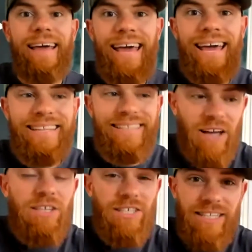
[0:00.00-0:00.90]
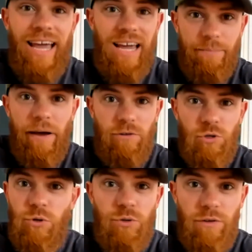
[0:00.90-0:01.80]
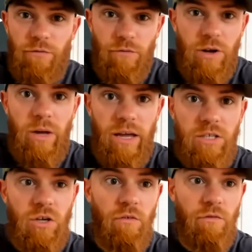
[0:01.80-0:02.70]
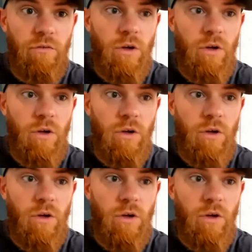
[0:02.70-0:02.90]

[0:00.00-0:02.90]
it does take about 2 to 3 weeks of